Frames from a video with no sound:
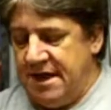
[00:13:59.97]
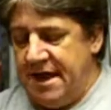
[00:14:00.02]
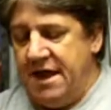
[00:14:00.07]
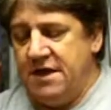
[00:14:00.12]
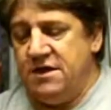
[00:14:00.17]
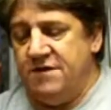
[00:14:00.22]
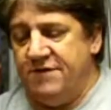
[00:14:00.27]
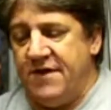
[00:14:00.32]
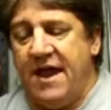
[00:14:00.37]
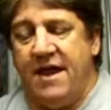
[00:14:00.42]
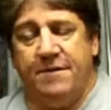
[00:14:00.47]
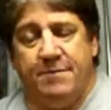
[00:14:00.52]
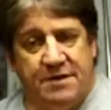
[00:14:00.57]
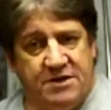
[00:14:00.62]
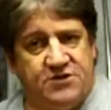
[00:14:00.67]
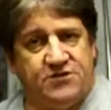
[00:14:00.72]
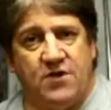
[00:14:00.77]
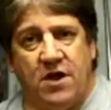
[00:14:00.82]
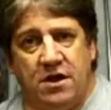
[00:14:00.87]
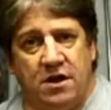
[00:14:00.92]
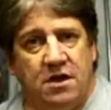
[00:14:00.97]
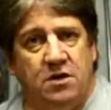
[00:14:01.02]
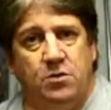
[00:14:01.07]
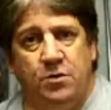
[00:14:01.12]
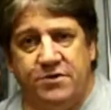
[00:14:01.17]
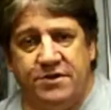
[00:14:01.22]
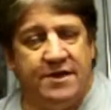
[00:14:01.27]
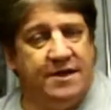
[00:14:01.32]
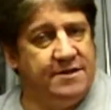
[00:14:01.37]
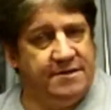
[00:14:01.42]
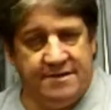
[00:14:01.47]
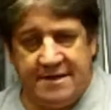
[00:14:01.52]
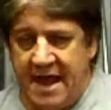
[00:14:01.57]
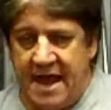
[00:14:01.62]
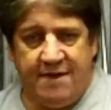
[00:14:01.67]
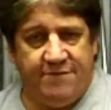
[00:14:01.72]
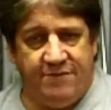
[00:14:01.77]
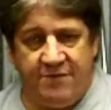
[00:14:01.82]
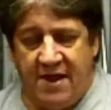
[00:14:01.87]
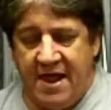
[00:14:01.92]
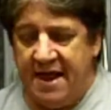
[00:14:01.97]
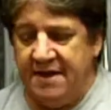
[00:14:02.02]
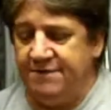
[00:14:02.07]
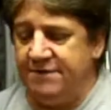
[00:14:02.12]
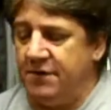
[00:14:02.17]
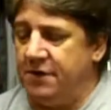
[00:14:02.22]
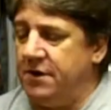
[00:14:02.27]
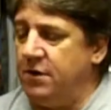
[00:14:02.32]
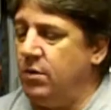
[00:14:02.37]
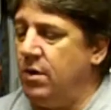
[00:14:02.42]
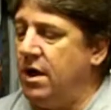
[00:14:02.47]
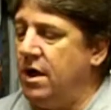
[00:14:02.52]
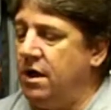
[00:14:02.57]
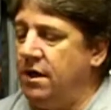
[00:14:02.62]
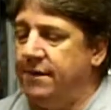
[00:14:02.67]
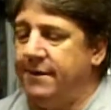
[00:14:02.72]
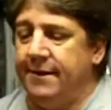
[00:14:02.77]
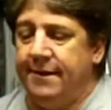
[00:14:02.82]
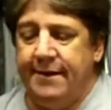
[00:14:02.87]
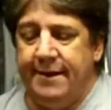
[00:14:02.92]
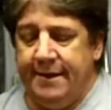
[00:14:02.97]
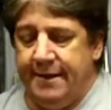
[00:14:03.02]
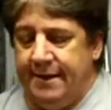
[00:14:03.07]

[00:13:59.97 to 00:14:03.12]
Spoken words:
and you've been struggling with it, not flying very well